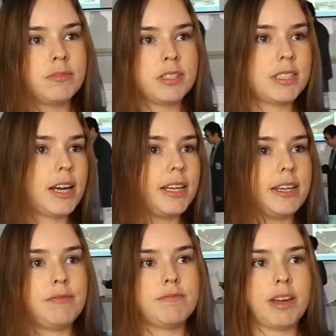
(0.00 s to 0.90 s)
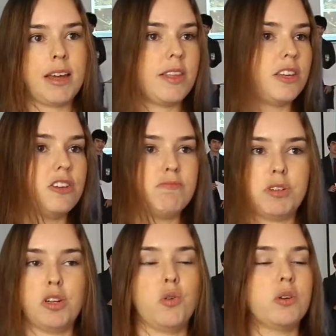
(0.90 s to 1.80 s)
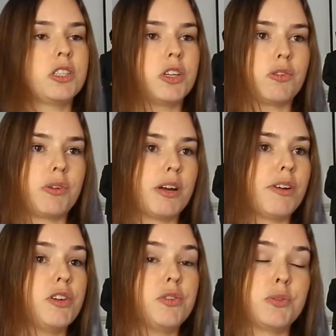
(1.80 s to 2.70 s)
study and then you, you, launch your career and you're